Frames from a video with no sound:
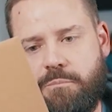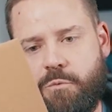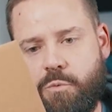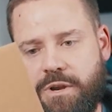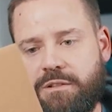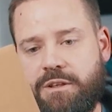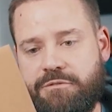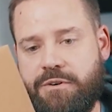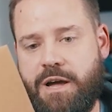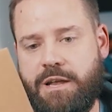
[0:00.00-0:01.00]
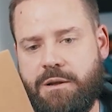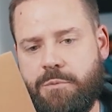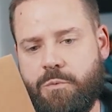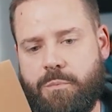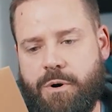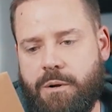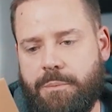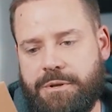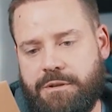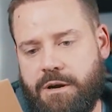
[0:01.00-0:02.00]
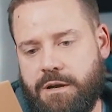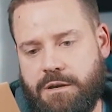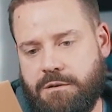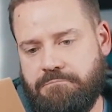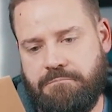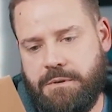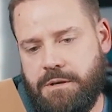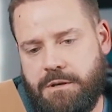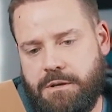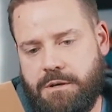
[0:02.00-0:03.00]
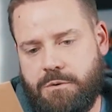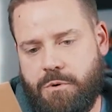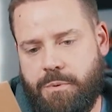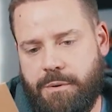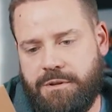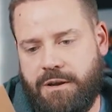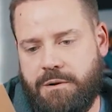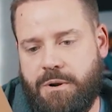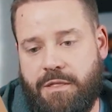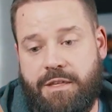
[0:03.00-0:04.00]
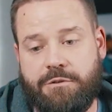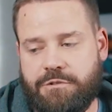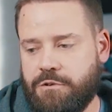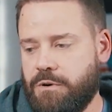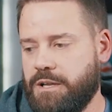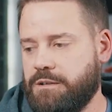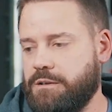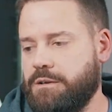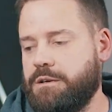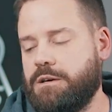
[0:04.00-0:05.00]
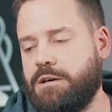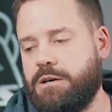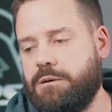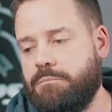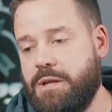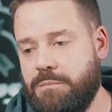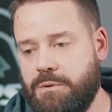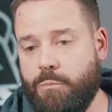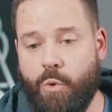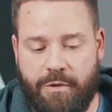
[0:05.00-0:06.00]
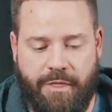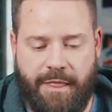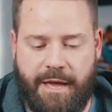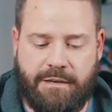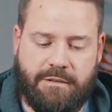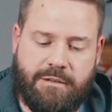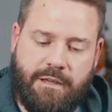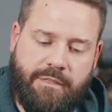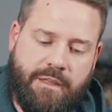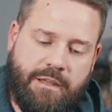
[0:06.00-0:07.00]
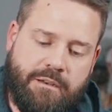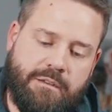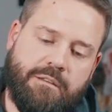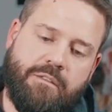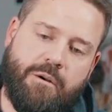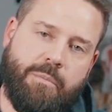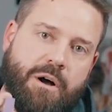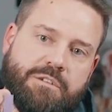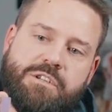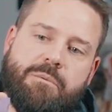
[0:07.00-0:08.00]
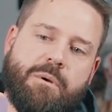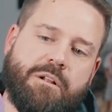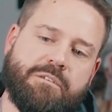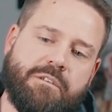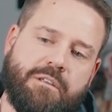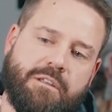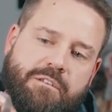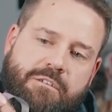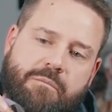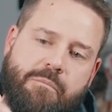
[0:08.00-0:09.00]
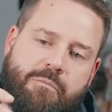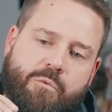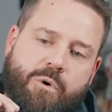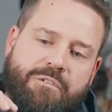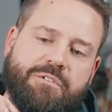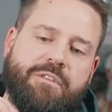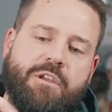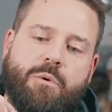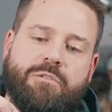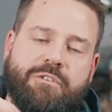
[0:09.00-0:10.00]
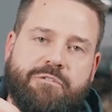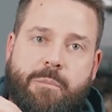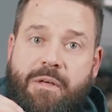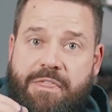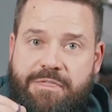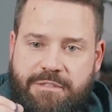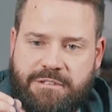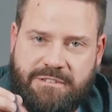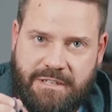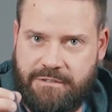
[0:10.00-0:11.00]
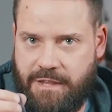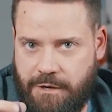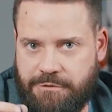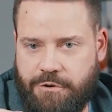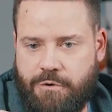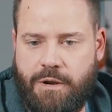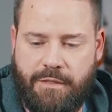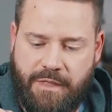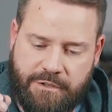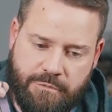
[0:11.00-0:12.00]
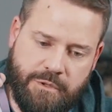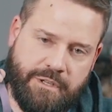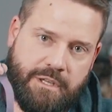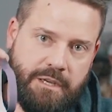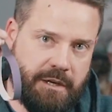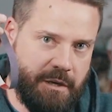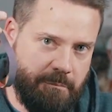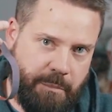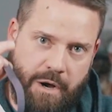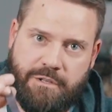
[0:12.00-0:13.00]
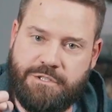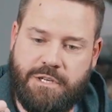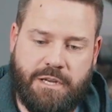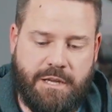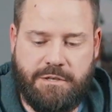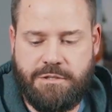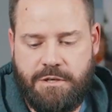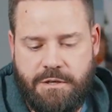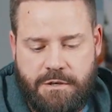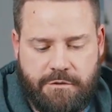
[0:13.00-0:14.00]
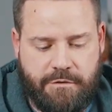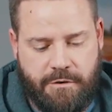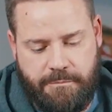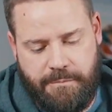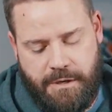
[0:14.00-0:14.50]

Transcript: really fine. I mean, we're probably talking about 1,000 grit, maybe more than that. And then their polishing belt is roughly the equivalent of about 6,000 grit. That's really polishing an edge. So